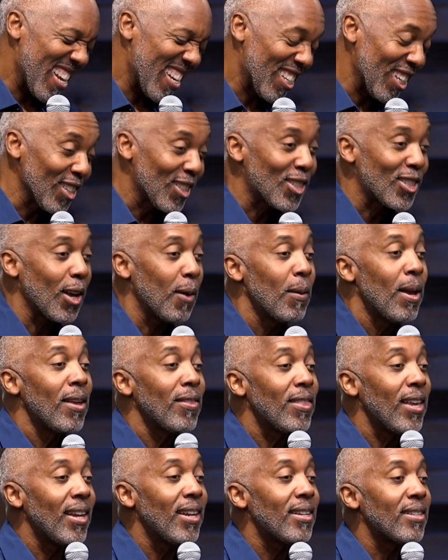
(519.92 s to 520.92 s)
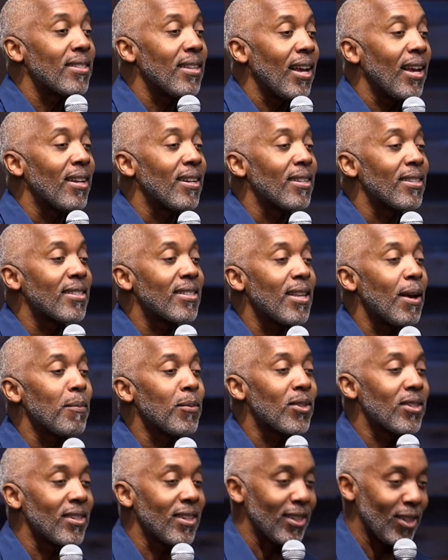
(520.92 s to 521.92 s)
an
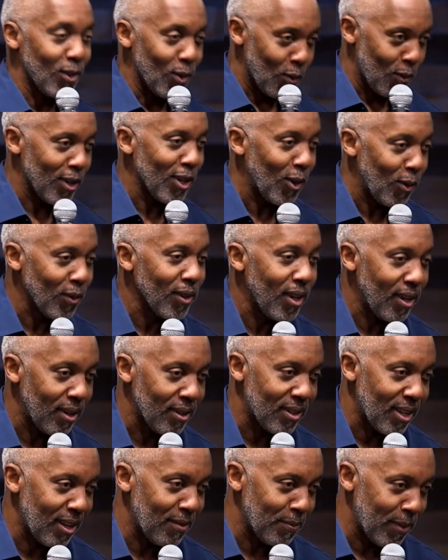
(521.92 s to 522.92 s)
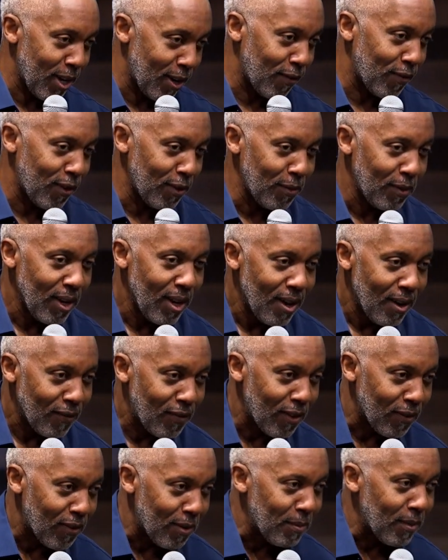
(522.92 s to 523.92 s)
assumption going on here. Is that better
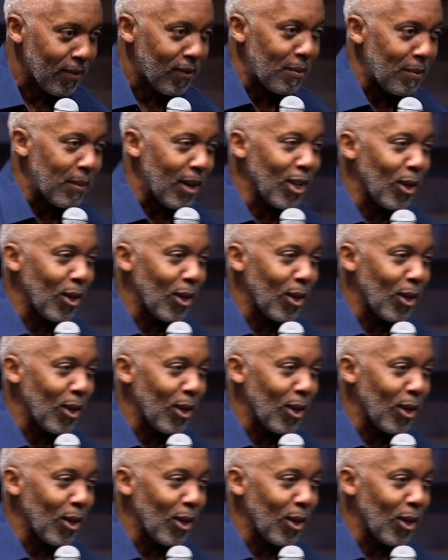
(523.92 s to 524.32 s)
for my